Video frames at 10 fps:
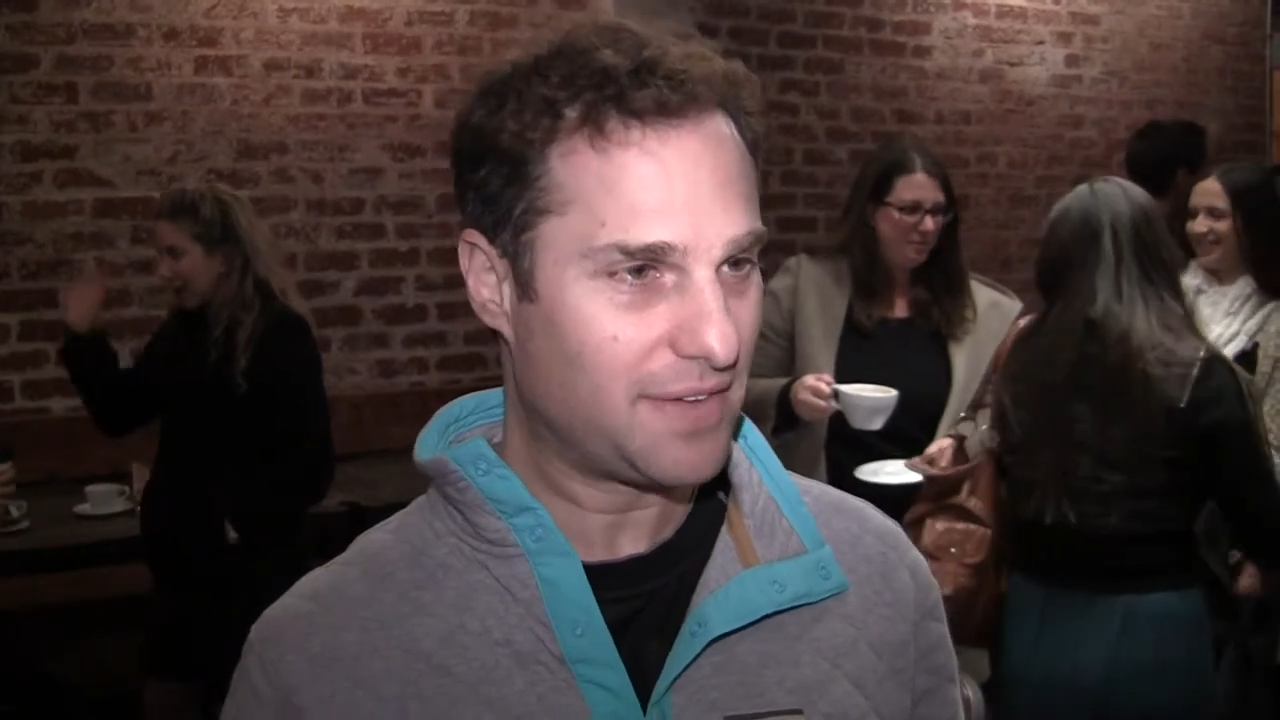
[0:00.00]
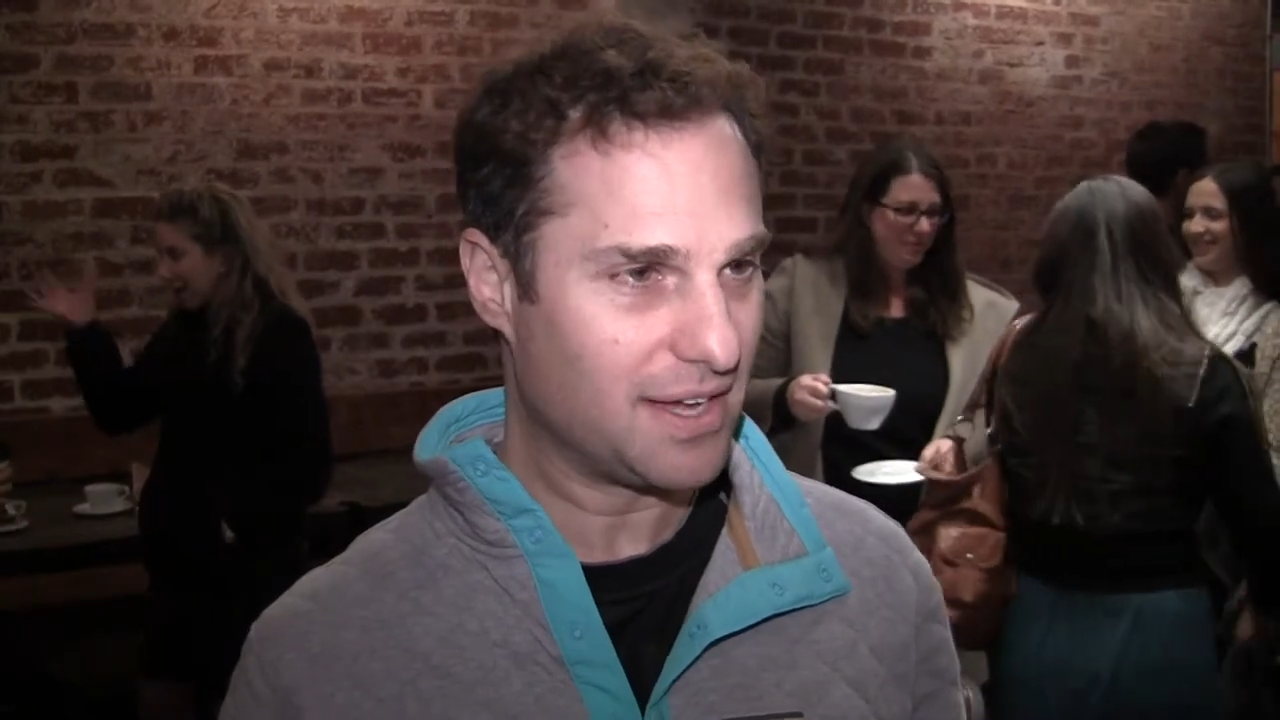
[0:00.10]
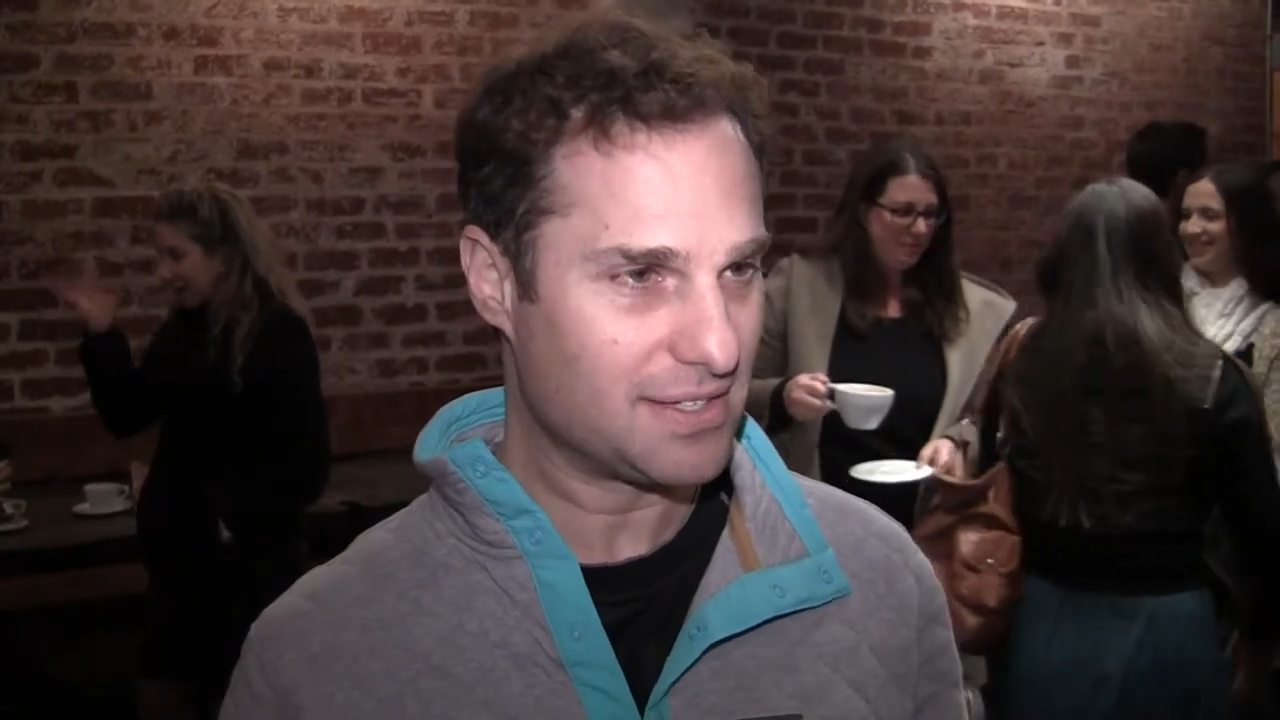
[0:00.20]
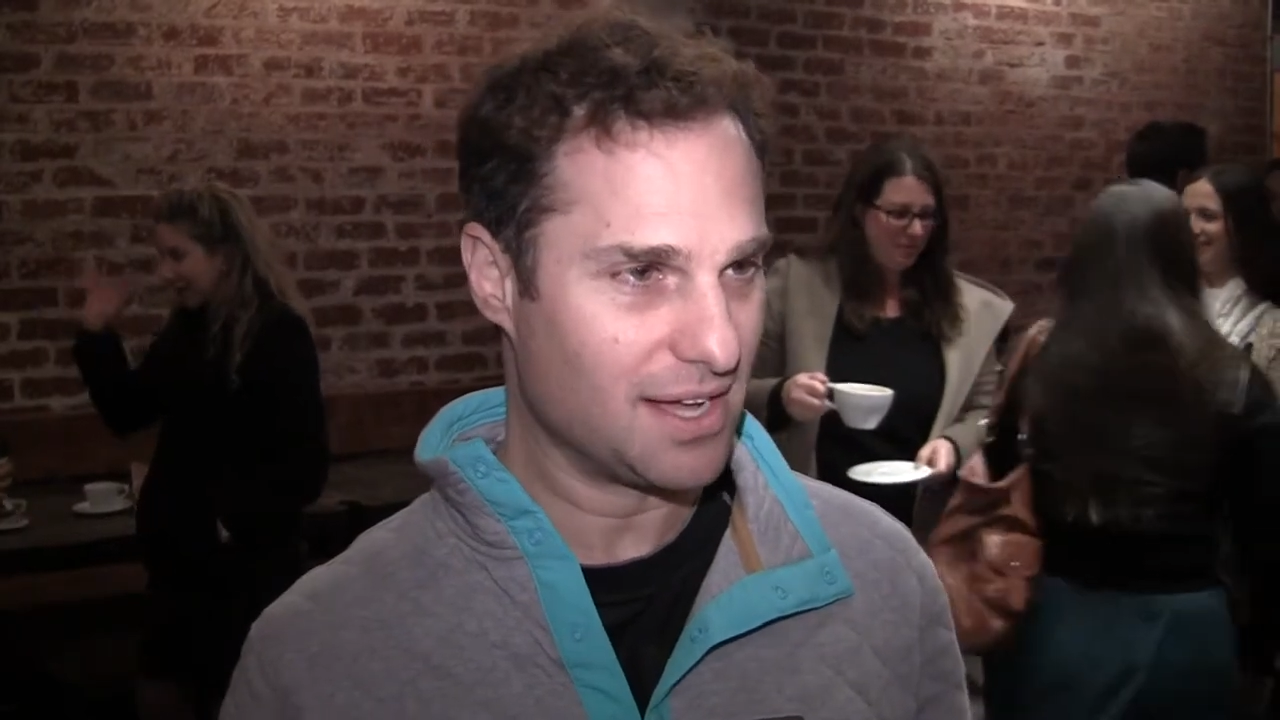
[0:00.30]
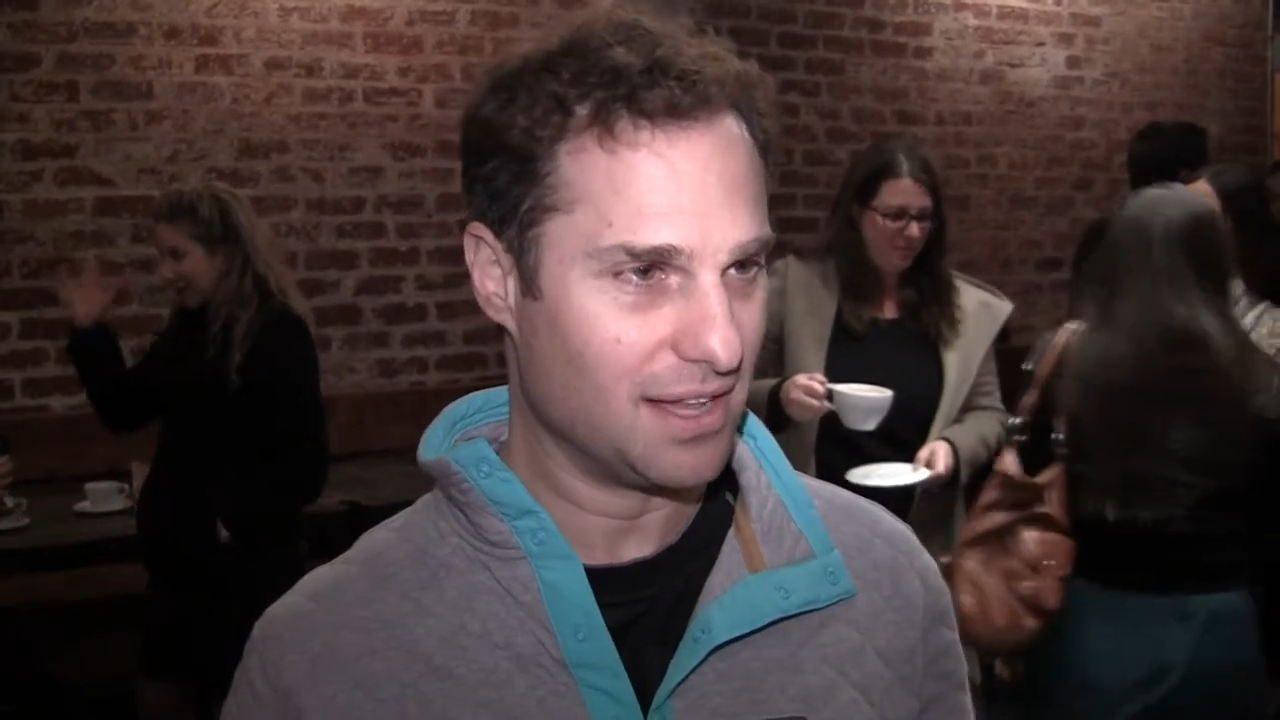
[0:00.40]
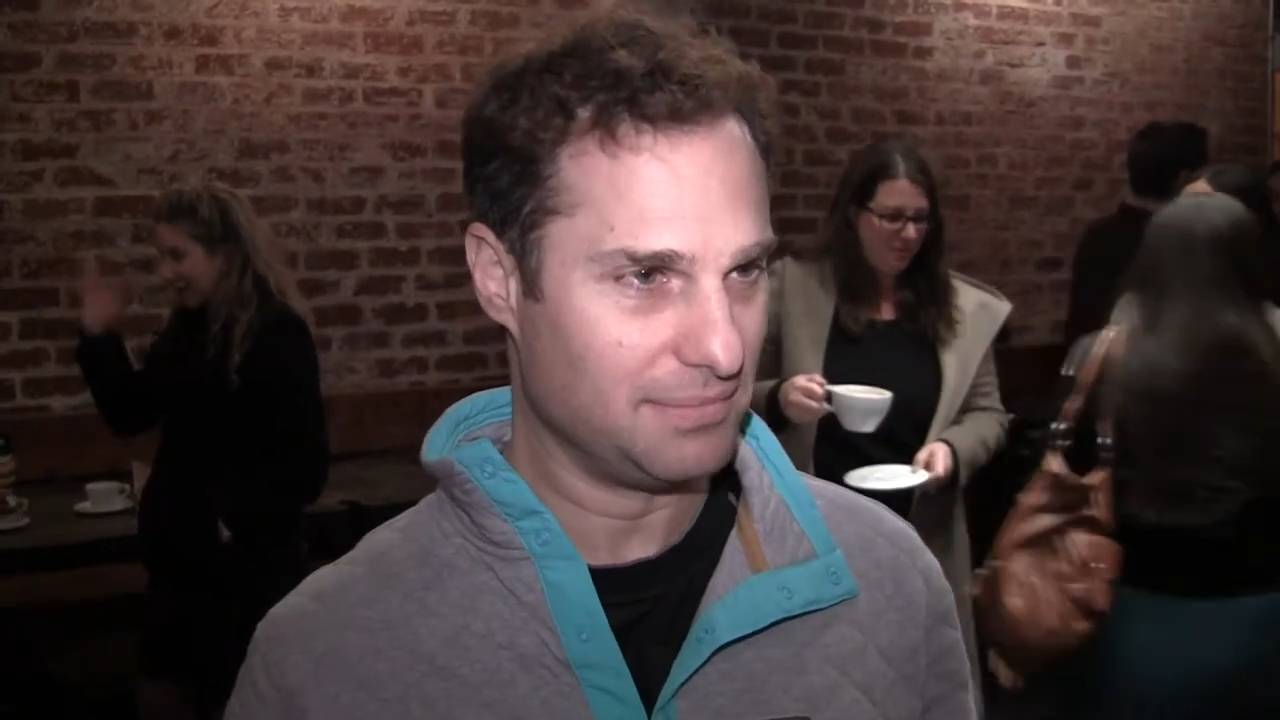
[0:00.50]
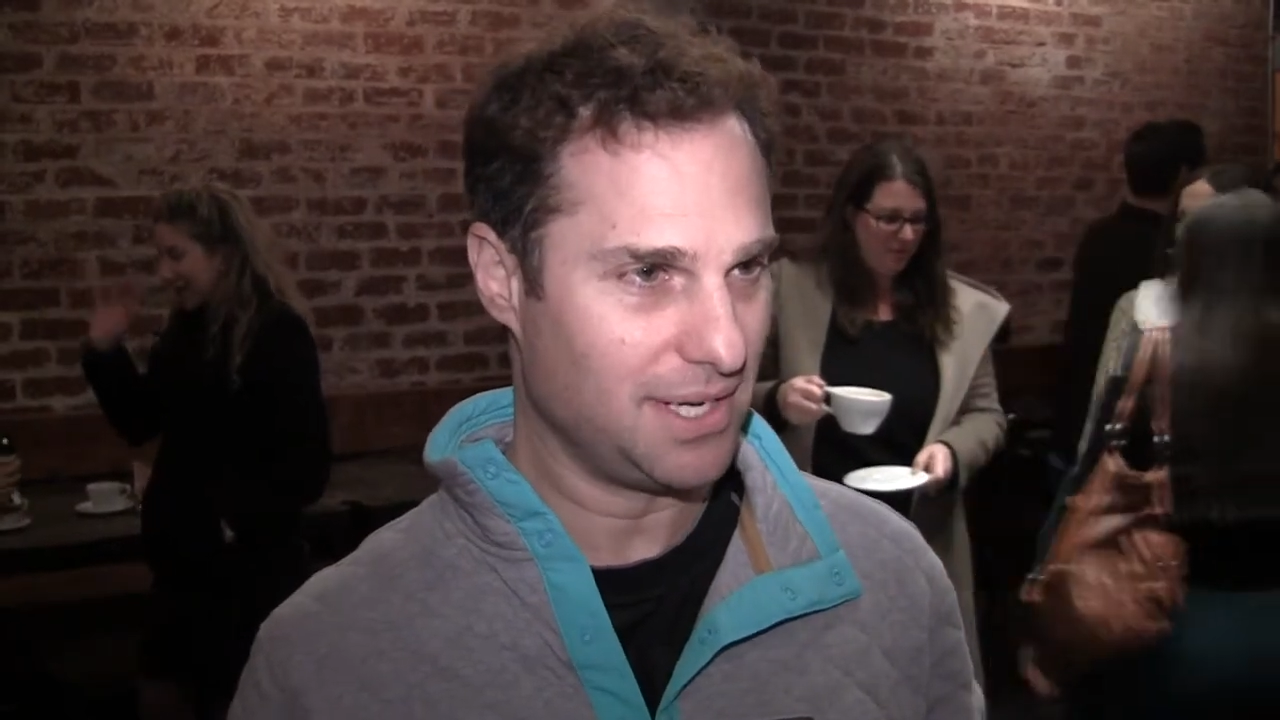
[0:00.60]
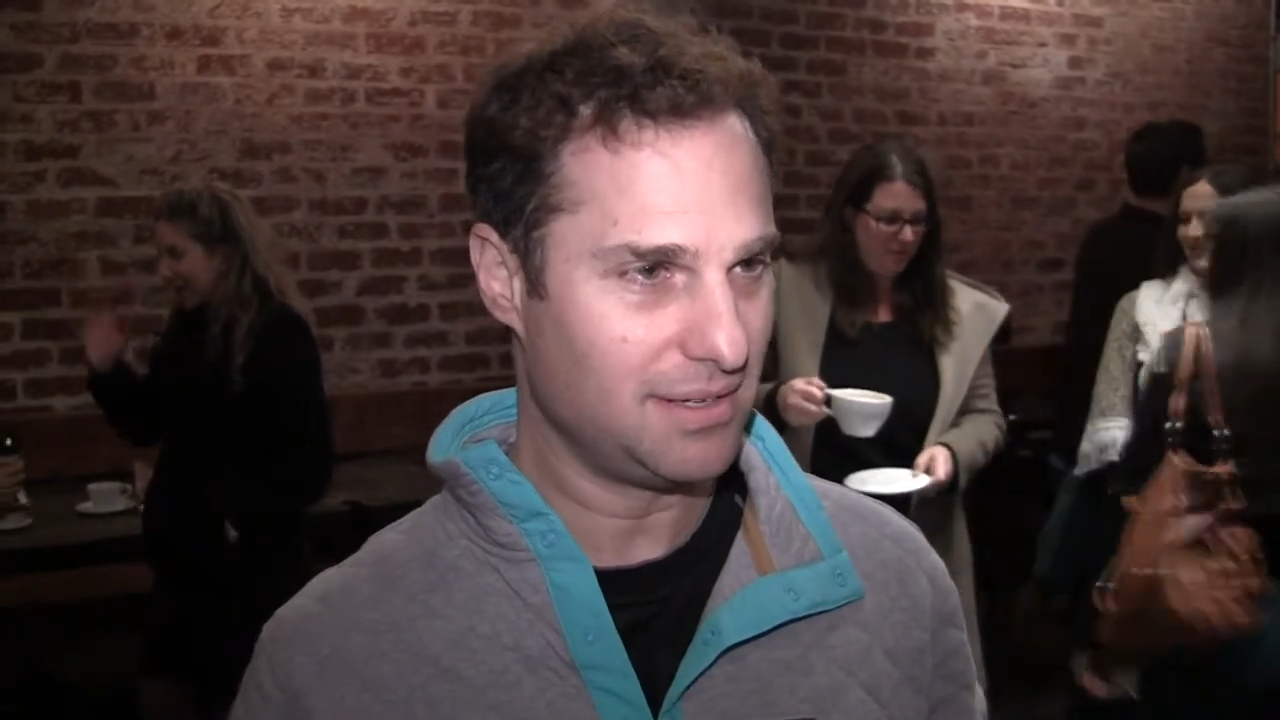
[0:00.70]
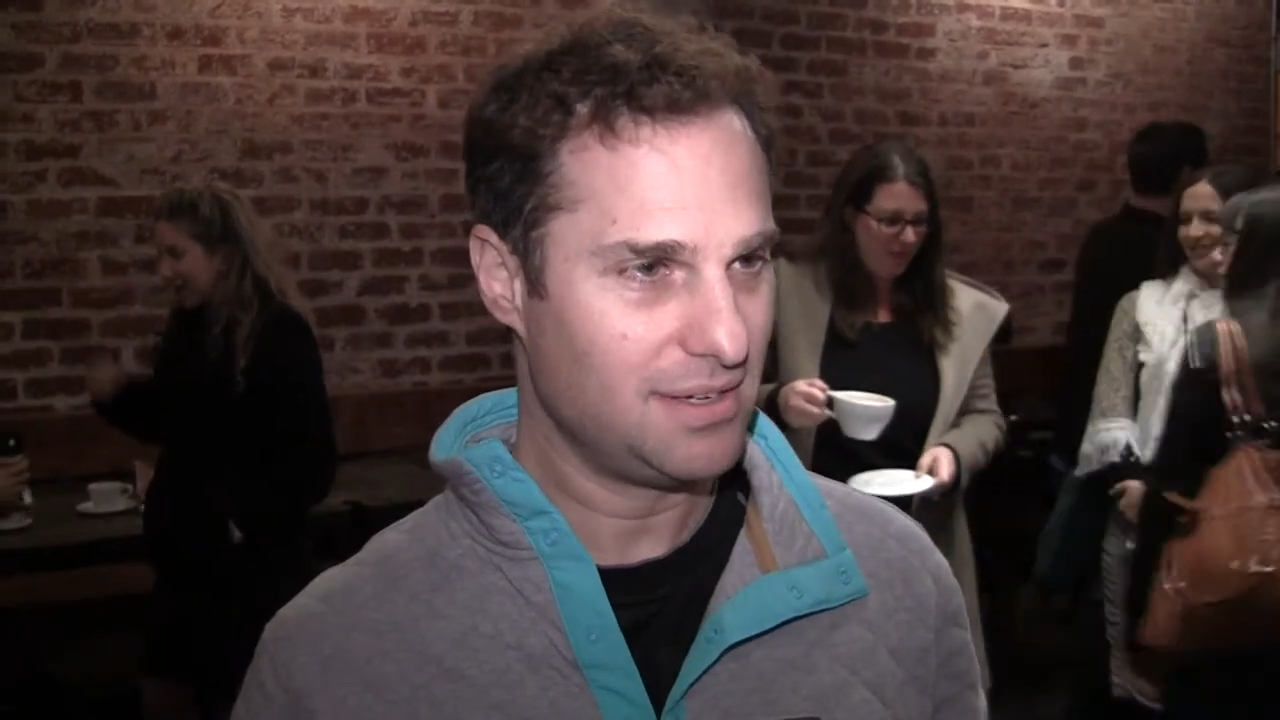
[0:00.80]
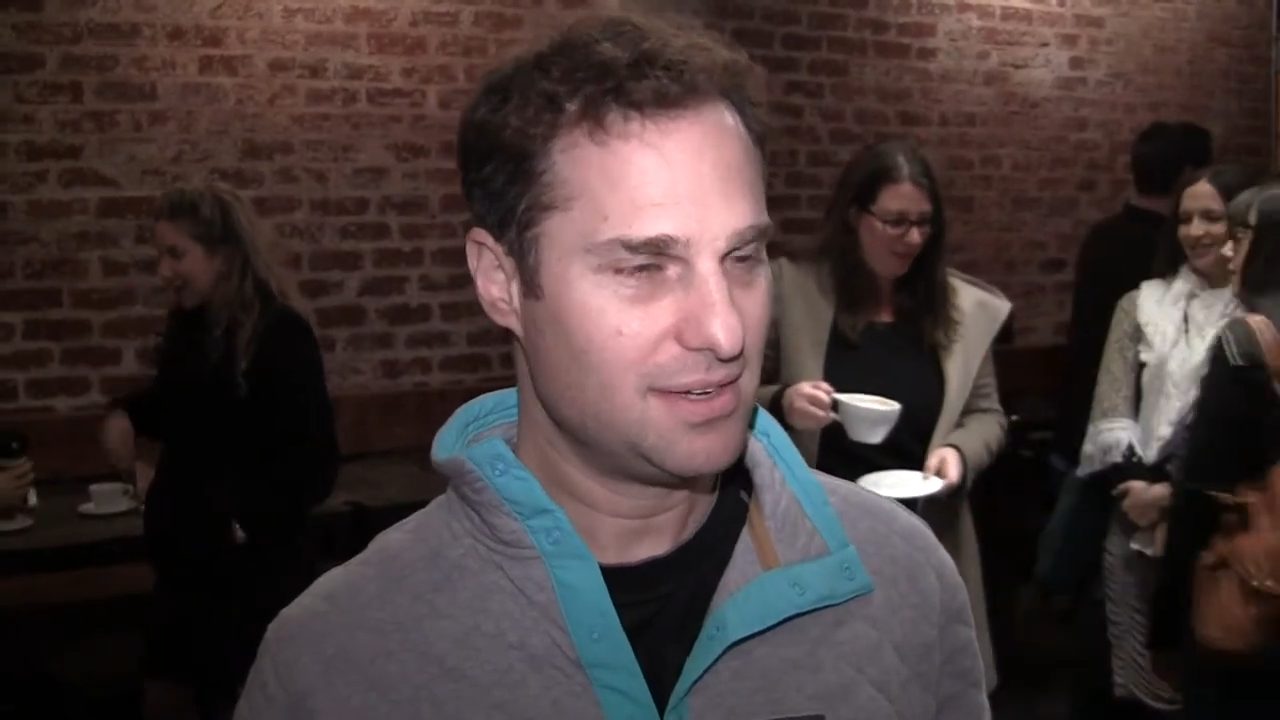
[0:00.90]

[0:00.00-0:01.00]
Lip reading: King Solomon.